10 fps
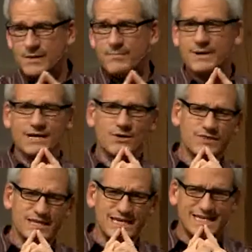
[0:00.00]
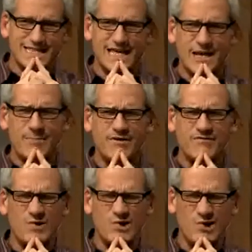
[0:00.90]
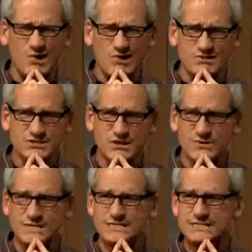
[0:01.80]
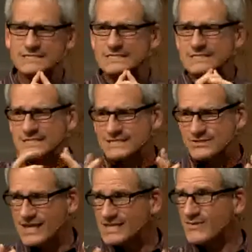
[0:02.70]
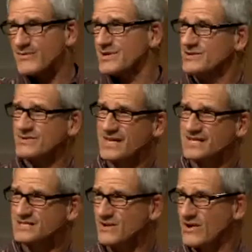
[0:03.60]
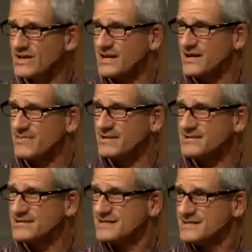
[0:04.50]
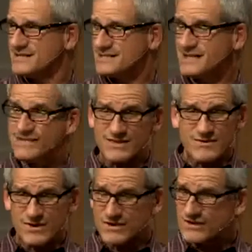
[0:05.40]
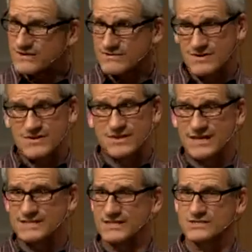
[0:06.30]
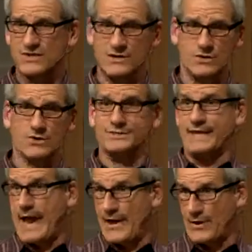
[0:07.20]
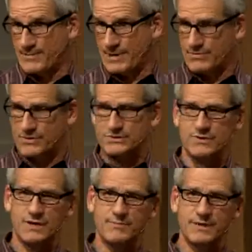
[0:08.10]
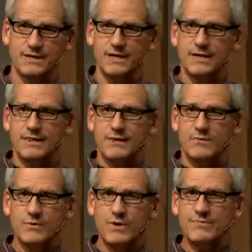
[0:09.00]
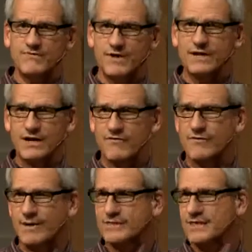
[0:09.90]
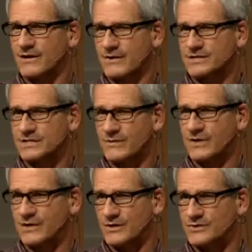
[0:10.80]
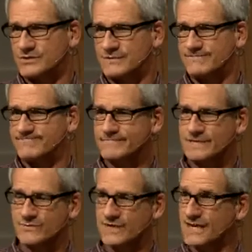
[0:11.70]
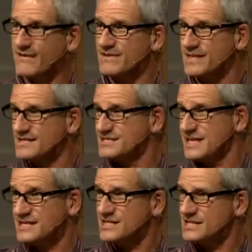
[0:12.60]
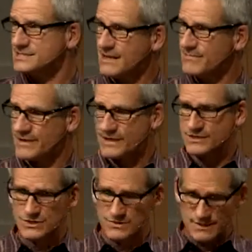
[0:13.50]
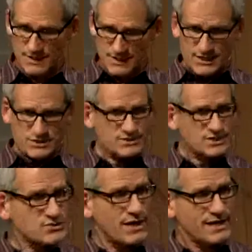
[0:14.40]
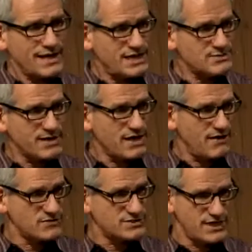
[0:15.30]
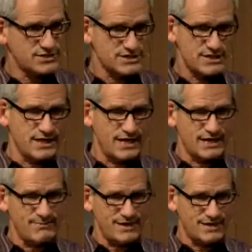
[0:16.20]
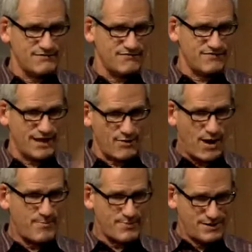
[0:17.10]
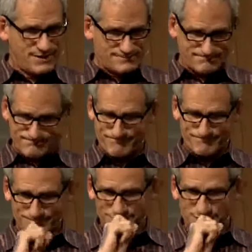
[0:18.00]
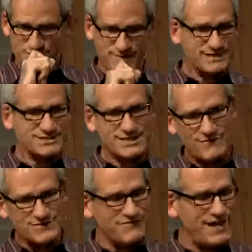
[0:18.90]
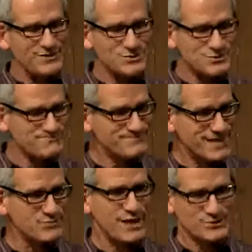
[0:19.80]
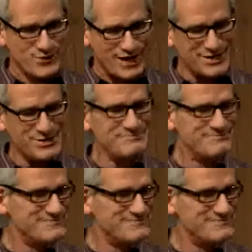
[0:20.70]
But I don't think he did that above all. So, it's, so that's why we don't do that song here. But it's not that there aren't good things in the song. I don't look down on people who do it, but we want to be very careful about the lyrics that we use and because we think everything's teaching something. So, so try to engage them in conversation and not immediately flare up, excuse me, in self-defense. That's what I try to do.